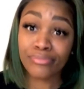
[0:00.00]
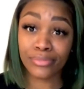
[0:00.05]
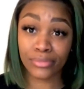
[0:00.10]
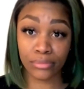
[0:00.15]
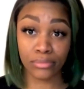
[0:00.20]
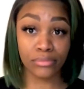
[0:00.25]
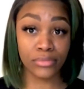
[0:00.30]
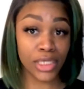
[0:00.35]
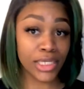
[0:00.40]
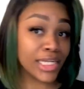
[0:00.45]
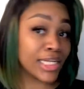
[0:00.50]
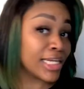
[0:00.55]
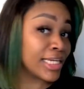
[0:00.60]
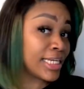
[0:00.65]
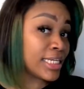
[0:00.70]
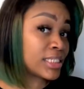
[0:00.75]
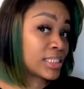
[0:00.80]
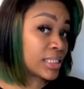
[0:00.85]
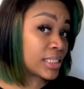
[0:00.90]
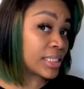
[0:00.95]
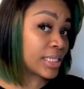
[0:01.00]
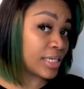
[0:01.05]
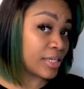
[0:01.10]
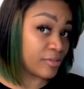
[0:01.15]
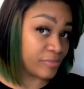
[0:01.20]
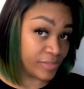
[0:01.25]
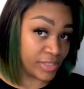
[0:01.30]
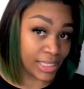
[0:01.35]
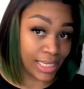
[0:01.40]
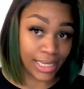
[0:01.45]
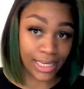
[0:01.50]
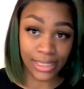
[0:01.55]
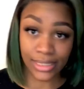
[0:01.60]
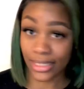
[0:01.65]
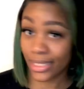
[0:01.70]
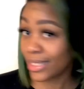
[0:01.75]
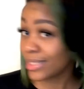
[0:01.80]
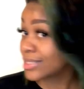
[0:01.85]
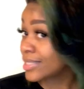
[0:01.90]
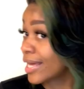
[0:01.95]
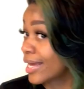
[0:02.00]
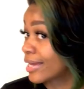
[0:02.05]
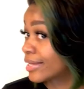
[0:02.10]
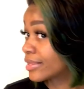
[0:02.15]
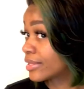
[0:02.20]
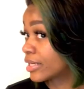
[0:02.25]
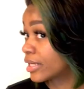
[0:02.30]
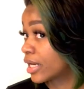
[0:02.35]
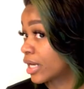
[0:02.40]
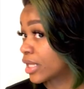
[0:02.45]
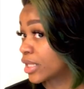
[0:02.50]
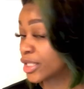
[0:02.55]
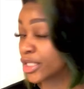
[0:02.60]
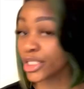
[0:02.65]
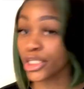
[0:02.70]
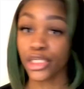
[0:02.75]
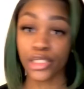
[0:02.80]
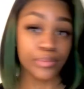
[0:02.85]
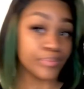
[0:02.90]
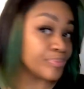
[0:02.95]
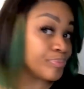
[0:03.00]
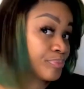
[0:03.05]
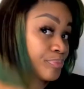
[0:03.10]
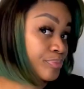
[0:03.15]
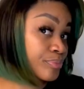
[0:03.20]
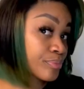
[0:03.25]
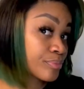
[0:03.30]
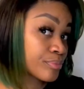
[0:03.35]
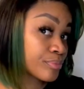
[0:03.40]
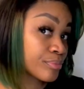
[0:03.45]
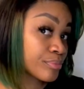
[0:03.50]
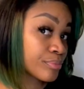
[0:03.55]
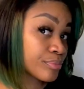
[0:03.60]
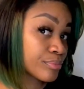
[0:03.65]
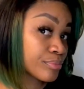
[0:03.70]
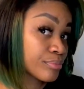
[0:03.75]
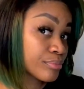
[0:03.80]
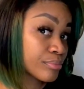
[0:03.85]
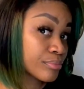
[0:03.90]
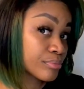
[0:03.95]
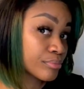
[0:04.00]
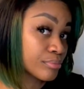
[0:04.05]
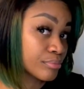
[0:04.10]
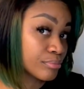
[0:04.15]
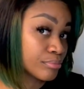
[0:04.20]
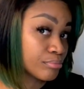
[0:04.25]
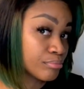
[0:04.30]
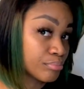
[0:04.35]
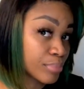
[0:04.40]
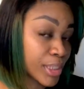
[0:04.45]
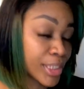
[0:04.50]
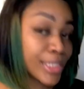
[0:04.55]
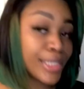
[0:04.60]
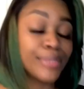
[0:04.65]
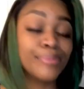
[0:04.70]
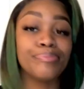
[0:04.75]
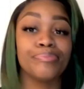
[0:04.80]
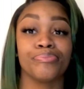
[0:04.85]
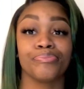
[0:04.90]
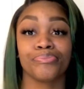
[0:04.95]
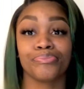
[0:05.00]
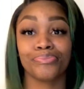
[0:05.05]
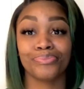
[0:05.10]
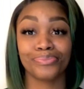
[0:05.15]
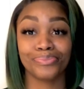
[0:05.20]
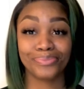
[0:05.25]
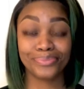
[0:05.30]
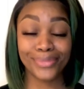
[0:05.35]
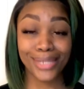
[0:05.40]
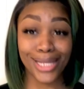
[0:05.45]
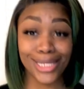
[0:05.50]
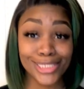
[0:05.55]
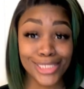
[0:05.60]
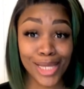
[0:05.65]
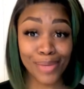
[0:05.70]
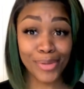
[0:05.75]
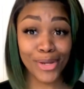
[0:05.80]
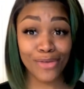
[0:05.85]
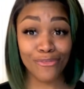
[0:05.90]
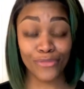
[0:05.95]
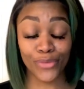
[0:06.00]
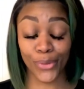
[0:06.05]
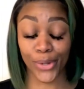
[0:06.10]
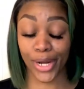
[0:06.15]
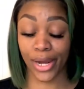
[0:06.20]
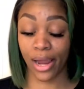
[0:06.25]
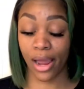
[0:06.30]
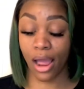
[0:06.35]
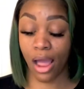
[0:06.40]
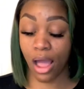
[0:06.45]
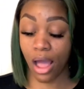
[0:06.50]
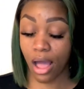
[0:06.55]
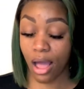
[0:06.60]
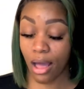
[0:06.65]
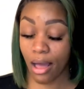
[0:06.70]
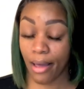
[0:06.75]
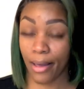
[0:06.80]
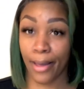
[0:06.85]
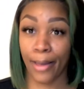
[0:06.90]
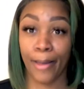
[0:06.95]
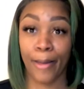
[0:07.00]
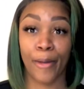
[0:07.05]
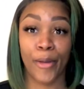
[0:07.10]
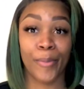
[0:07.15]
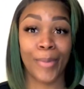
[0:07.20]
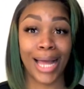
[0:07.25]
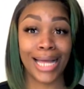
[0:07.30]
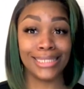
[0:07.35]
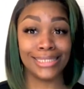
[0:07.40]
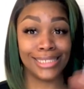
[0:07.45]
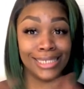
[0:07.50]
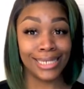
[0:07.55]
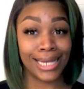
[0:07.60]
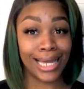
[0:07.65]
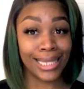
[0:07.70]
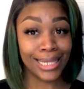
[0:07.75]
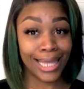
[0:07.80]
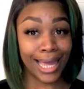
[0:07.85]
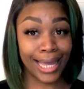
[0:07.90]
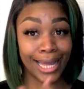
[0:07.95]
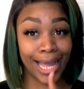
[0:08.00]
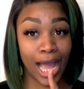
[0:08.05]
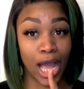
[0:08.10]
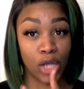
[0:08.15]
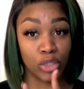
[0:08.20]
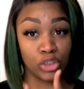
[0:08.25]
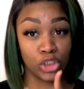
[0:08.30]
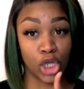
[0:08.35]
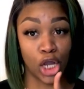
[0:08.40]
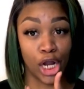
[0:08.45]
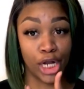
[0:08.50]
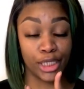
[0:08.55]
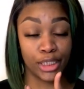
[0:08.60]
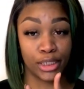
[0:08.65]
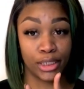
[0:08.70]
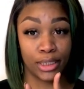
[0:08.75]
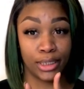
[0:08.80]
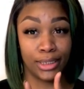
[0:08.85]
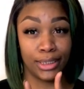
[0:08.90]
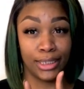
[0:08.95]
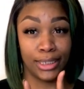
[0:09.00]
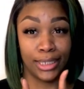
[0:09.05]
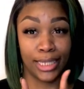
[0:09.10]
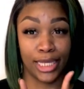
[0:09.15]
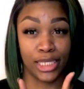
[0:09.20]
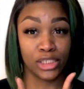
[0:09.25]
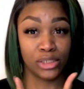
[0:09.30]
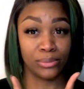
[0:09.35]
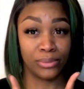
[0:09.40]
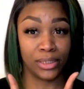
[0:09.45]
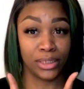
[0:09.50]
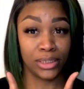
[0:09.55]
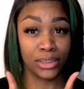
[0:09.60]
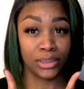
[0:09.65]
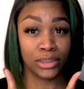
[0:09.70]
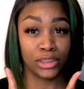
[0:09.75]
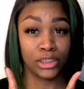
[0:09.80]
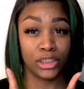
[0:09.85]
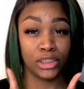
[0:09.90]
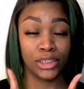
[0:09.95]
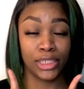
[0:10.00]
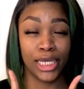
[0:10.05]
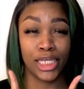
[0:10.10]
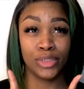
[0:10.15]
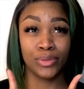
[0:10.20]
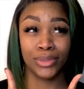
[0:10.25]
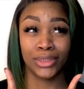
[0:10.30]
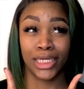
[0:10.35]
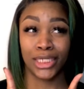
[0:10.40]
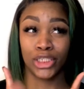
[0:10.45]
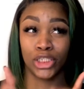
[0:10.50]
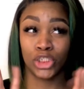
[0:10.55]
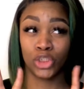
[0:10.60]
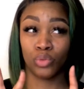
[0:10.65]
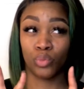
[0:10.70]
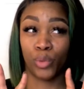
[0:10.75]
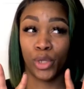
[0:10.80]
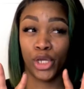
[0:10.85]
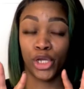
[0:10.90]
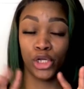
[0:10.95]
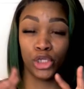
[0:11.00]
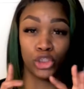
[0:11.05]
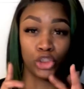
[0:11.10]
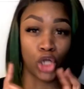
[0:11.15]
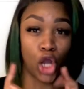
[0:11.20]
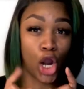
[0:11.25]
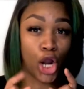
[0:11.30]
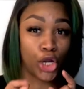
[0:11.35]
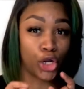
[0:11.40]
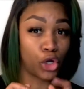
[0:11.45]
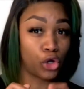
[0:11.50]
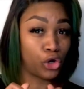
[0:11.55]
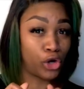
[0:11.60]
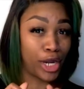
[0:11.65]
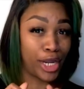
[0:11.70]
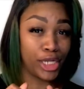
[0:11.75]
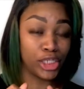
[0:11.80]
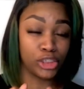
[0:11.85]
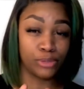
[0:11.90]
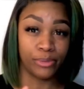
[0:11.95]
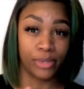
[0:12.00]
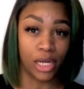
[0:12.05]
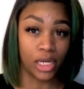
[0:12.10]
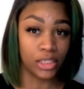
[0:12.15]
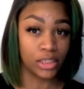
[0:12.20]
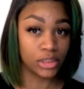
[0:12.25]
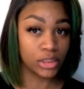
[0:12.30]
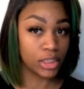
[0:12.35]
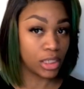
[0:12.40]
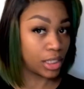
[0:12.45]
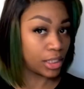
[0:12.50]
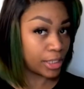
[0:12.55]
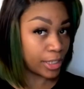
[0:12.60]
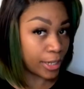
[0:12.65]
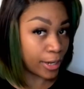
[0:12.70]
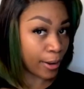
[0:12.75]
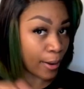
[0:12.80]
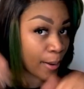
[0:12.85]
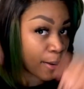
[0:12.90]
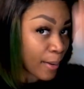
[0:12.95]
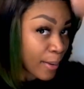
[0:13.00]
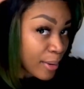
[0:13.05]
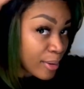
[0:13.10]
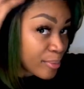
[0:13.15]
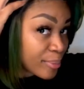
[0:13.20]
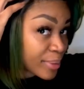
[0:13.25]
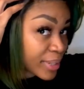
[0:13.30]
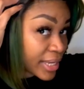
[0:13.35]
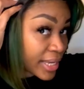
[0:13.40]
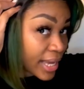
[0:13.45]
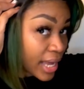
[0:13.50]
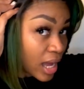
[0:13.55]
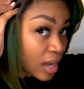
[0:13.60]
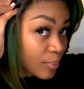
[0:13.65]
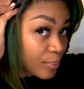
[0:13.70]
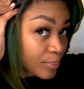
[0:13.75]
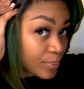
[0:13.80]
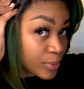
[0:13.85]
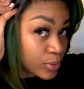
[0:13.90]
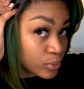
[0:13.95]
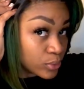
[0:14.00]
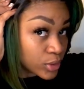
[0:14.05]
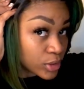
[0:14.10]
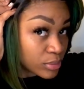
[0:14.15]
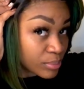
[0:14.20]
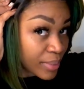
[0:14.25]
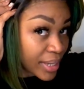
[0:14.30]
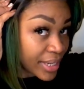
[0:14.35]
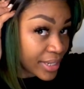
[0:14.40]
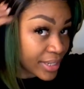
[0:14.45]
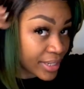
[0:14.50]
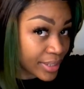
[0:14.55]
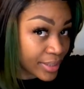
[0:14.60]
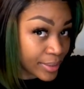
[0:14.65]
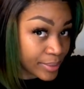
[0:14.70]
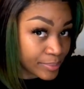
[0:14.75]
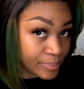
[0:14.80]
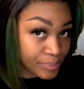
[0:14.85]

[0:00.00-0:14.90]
It did a decent lift, and it did take the color. Pretty good. So I'm here for it. I did not like how dark the lace was. The lace was like this weird dark grayish brownish color, but I've used makeup,